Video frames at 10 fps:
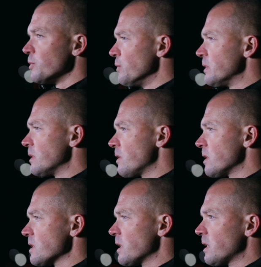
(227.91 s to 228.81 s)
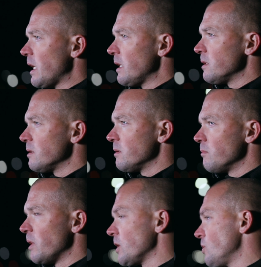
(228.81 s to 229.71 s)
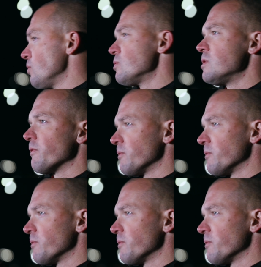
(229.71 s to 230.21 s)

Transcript: doing things like that make a huge